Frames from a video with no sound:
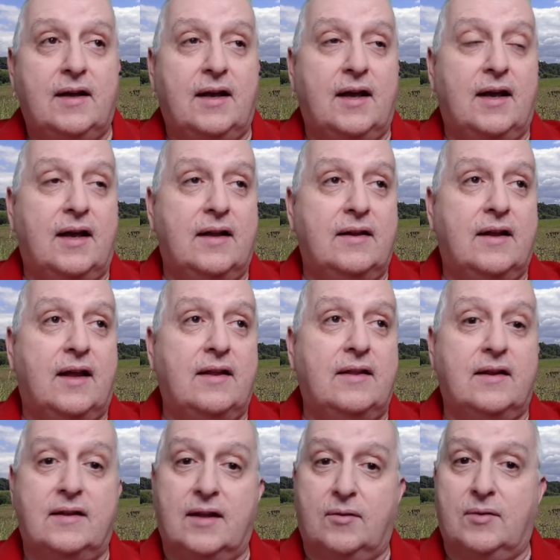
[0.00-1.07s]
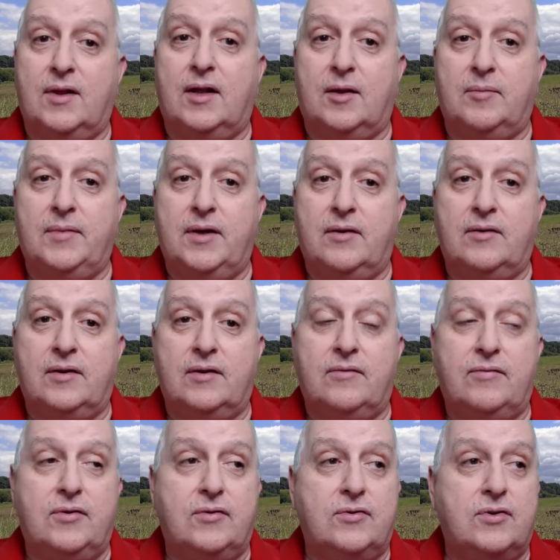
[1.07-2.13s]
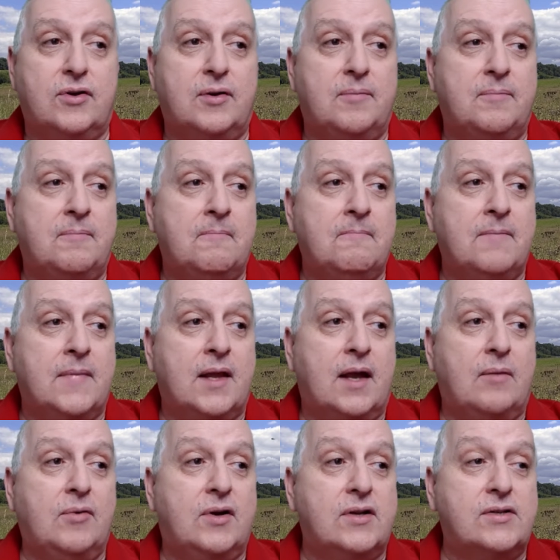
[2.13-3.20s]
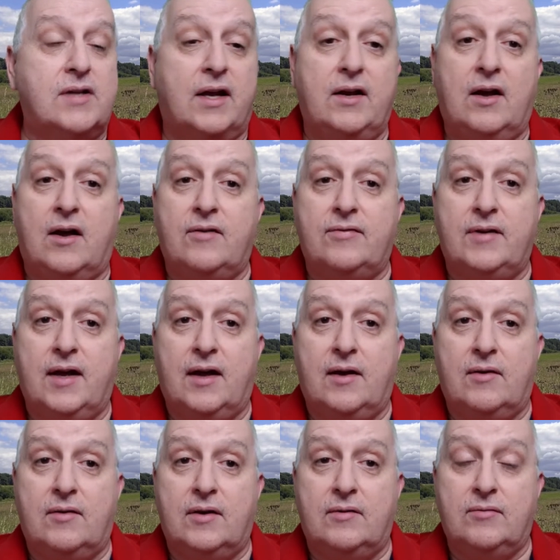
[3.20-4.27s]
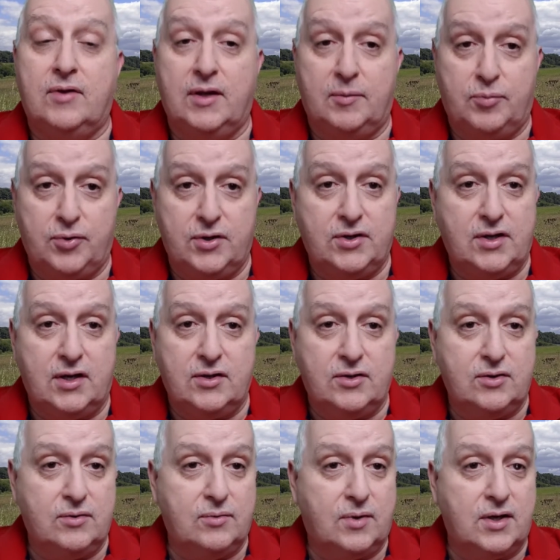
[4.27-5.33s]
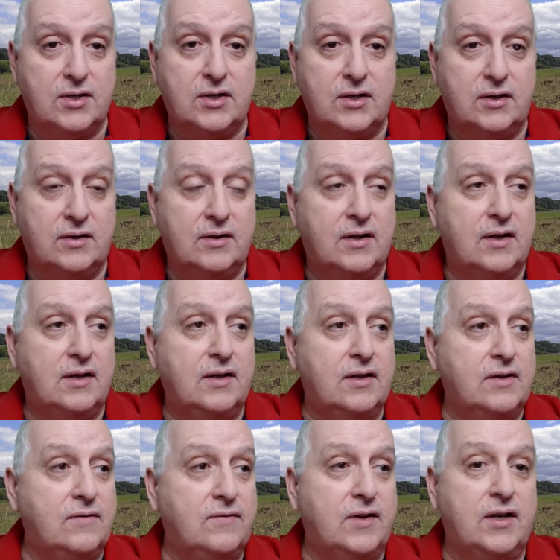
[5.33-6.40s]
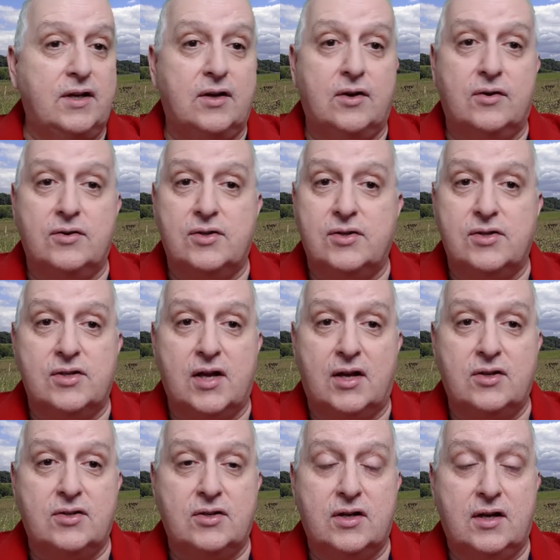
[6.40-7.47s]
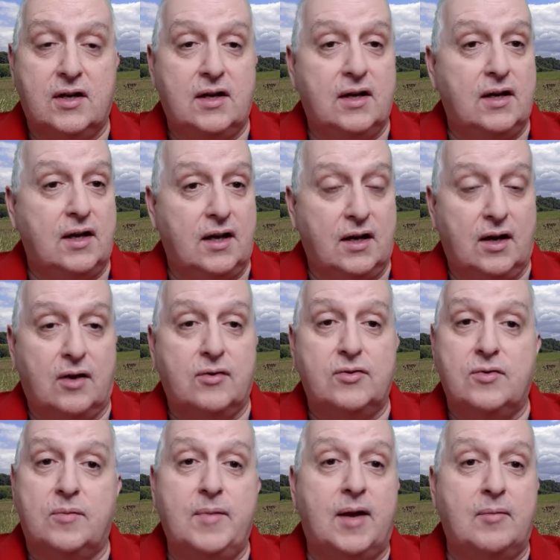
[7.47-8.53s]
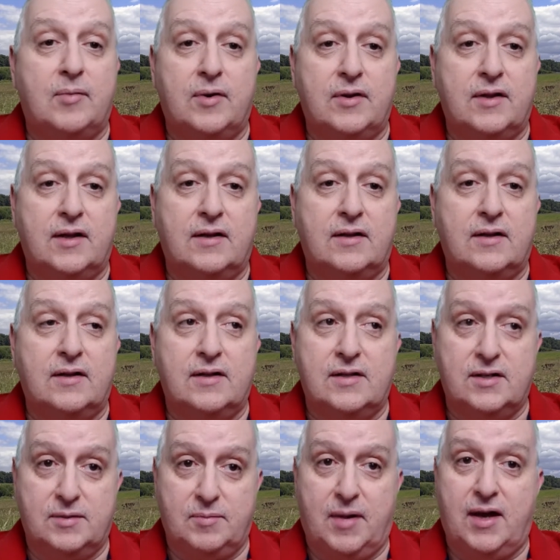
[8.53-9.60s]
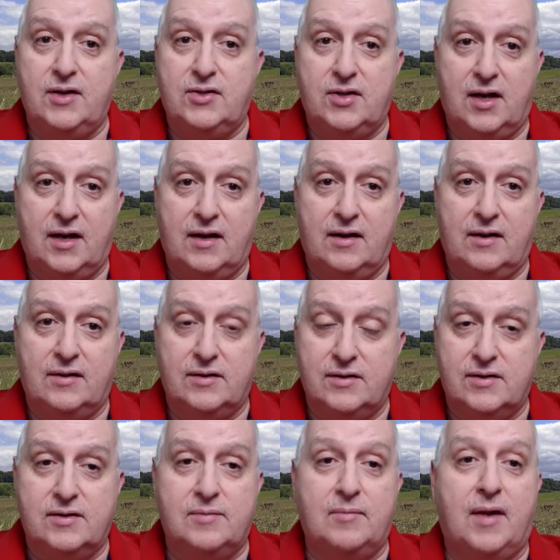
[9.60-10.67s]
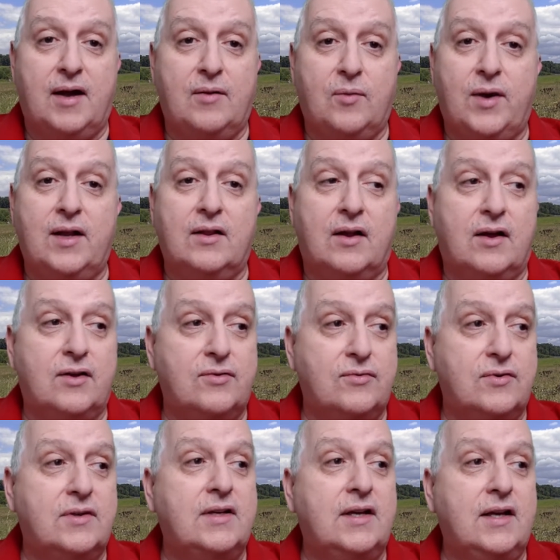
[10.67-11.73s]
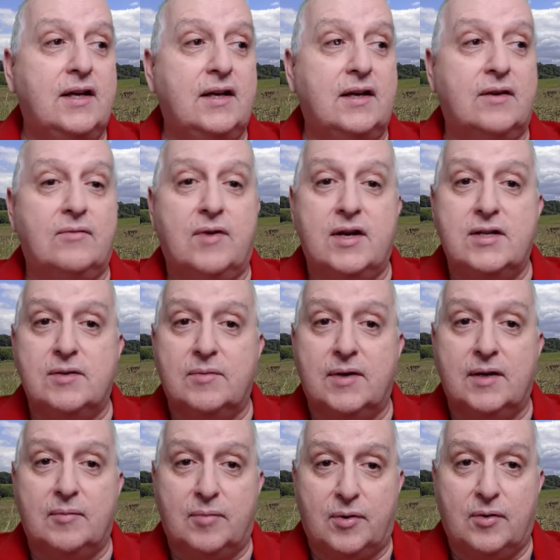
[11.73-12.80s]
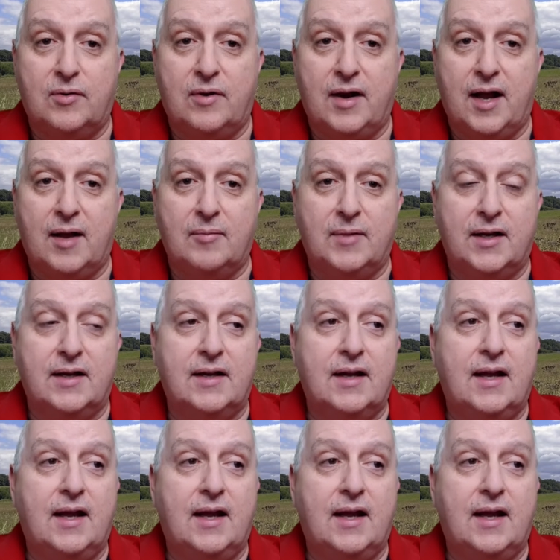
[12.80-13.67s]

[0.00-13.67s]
and I think that will help me out in the future. I'm going to sign off now. Really appreciate you watching these videos and such. And always remember that this is my channel. This is my weight loss routine and regimen and program. And